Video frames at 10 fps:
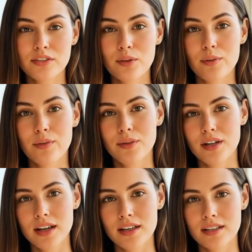"That's
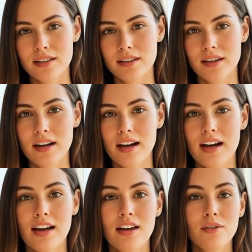thanks enough."
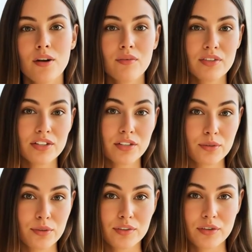
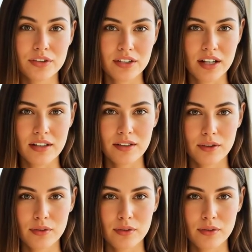And I did learn.